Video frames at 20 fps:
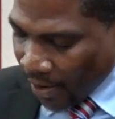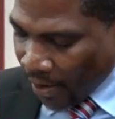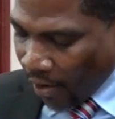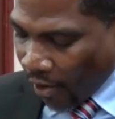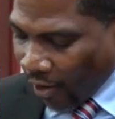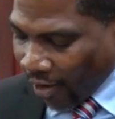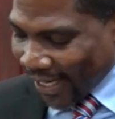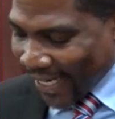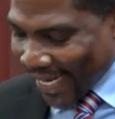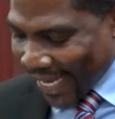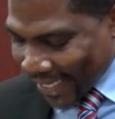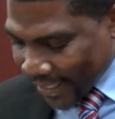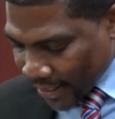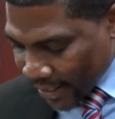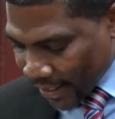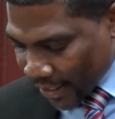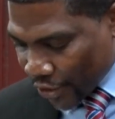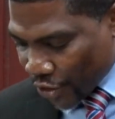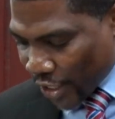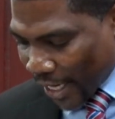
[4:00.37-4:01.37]
or
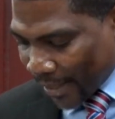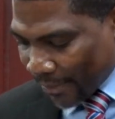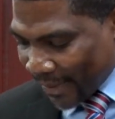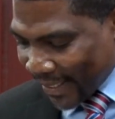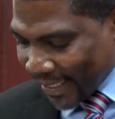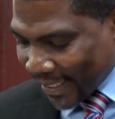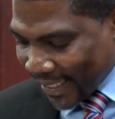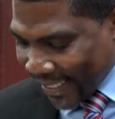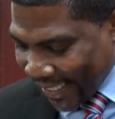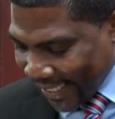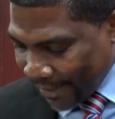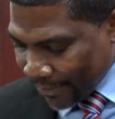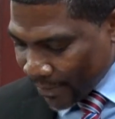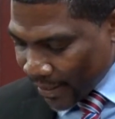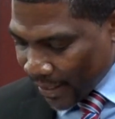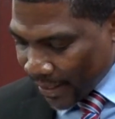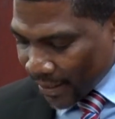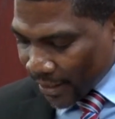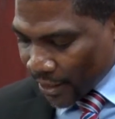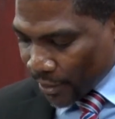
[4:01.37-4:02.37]
less shall be
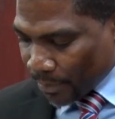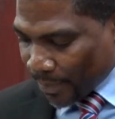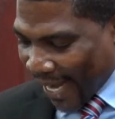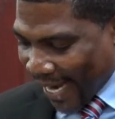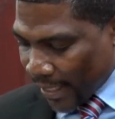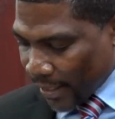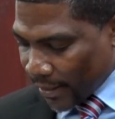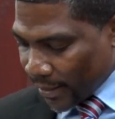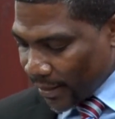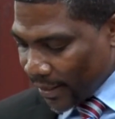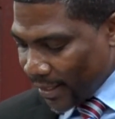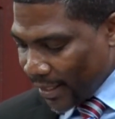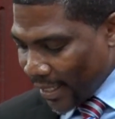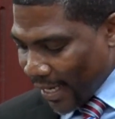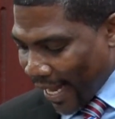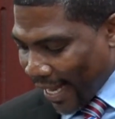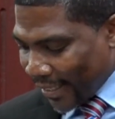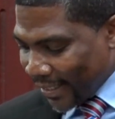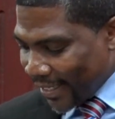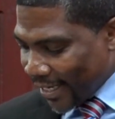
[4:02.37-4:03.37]
deemed spent
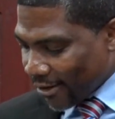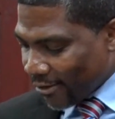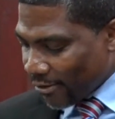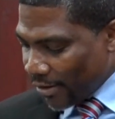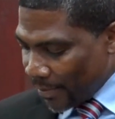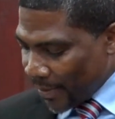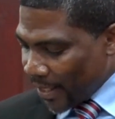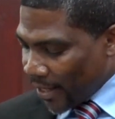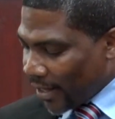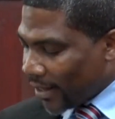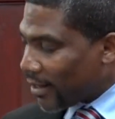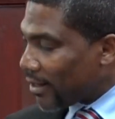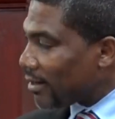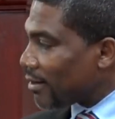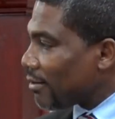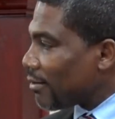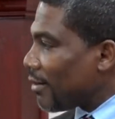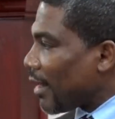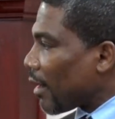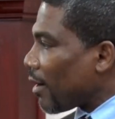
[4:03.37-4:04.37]
and their
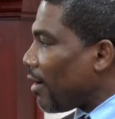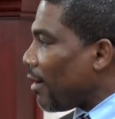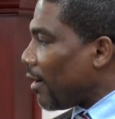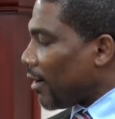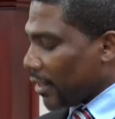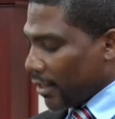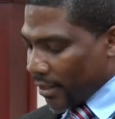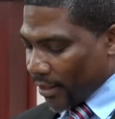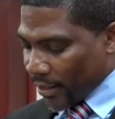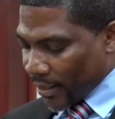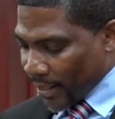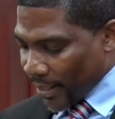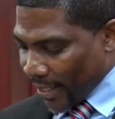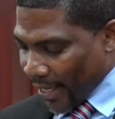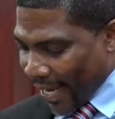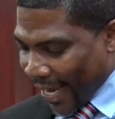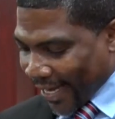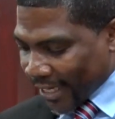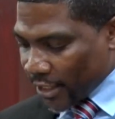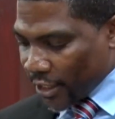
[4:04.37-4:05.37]
criminal records
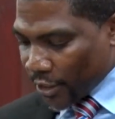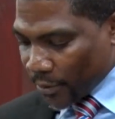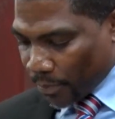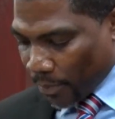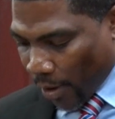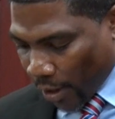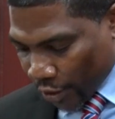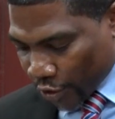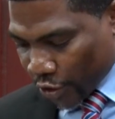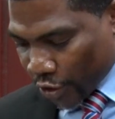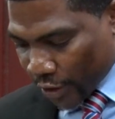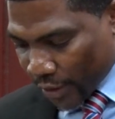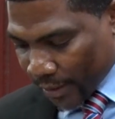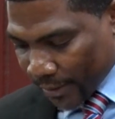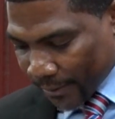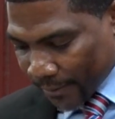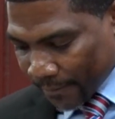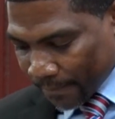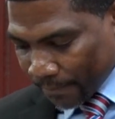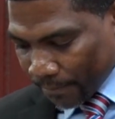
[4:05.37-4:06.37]
expunged.
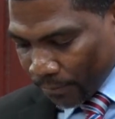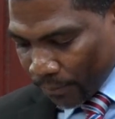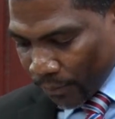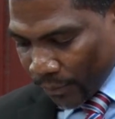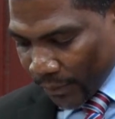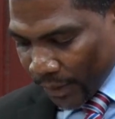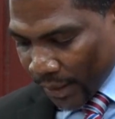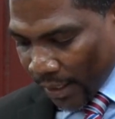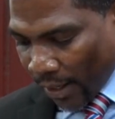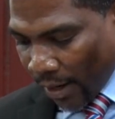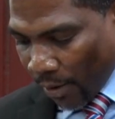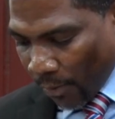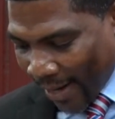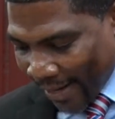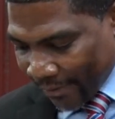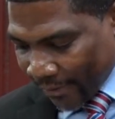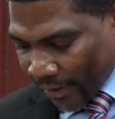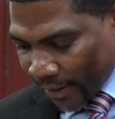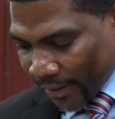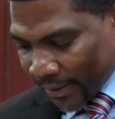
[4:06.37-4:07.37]

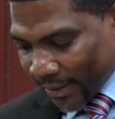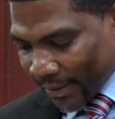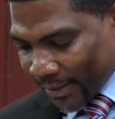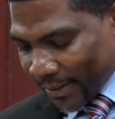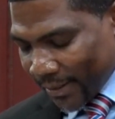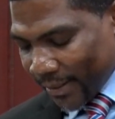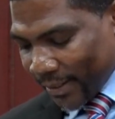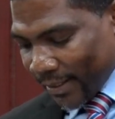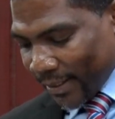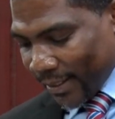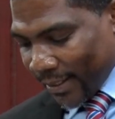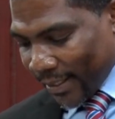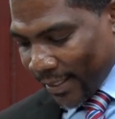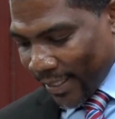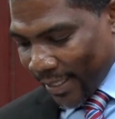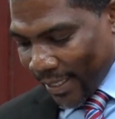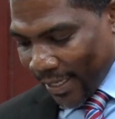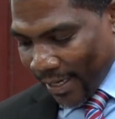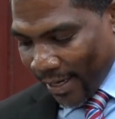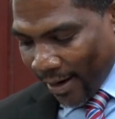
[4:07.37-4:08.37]
However,
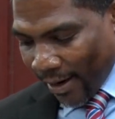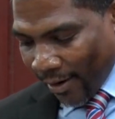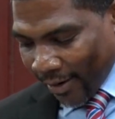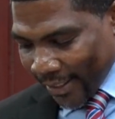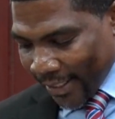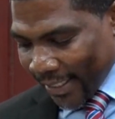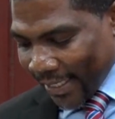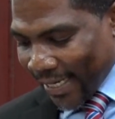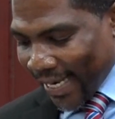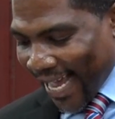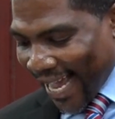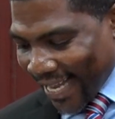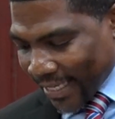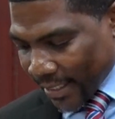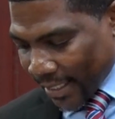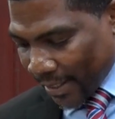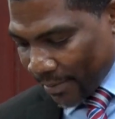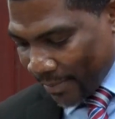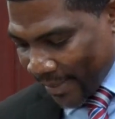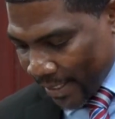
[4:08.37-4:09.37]
under the
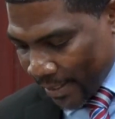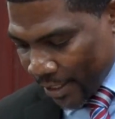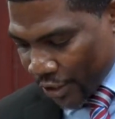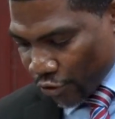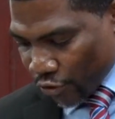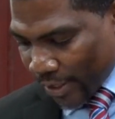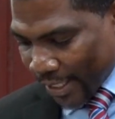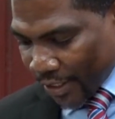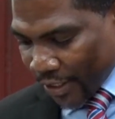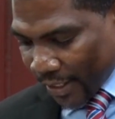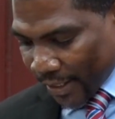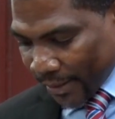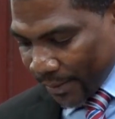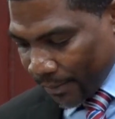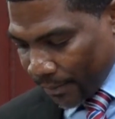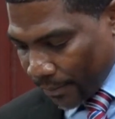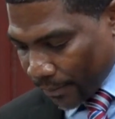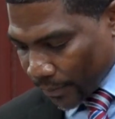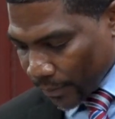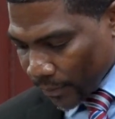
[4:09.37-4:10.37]
last
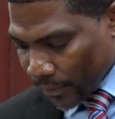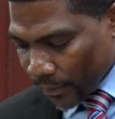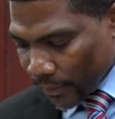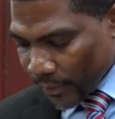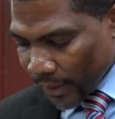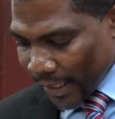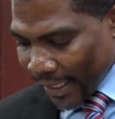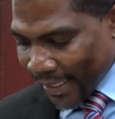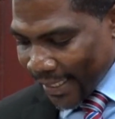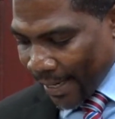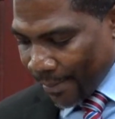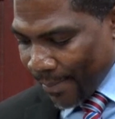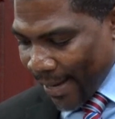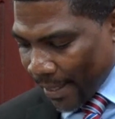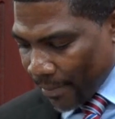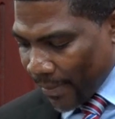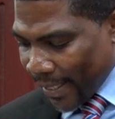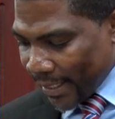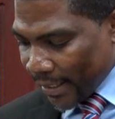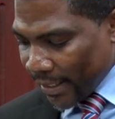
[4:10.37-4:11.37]
administration, the
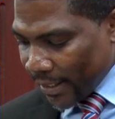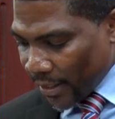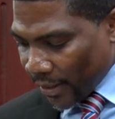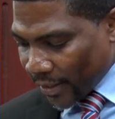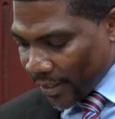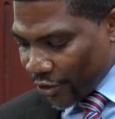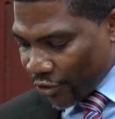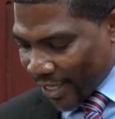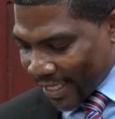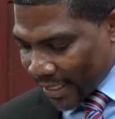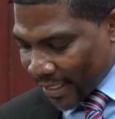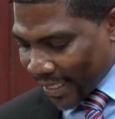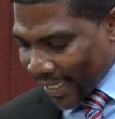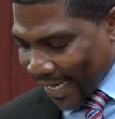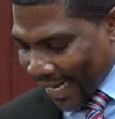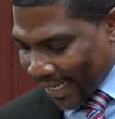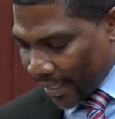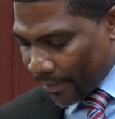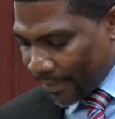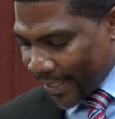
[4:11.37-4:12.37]
amendment did not address
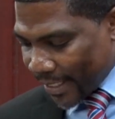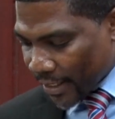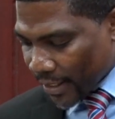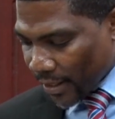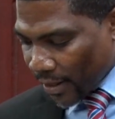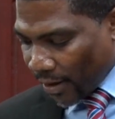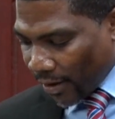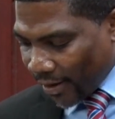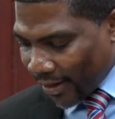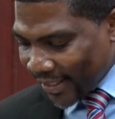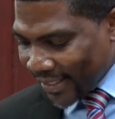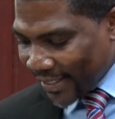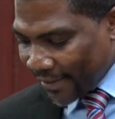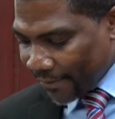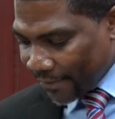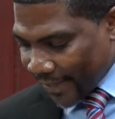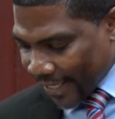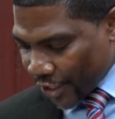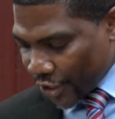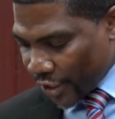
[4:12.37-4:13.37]
cannabis
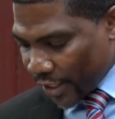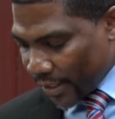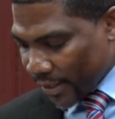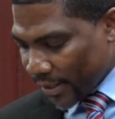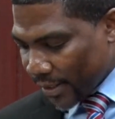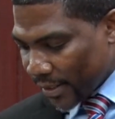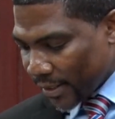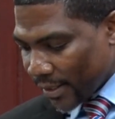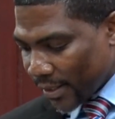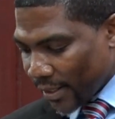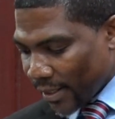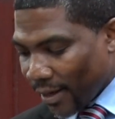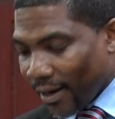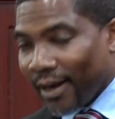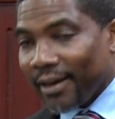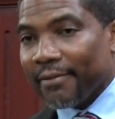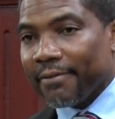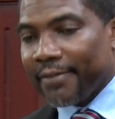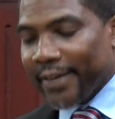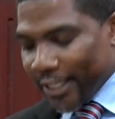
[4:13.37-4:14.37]
cultivation
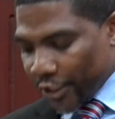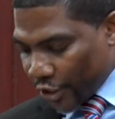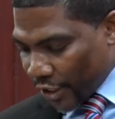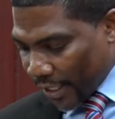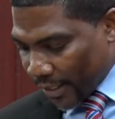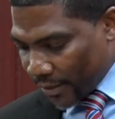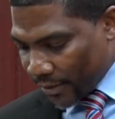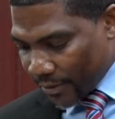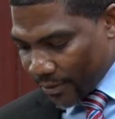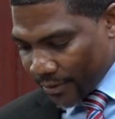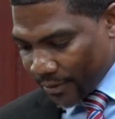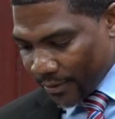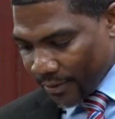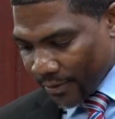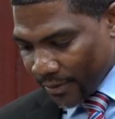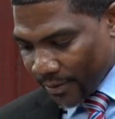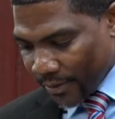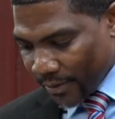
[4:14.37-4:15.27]
convictions.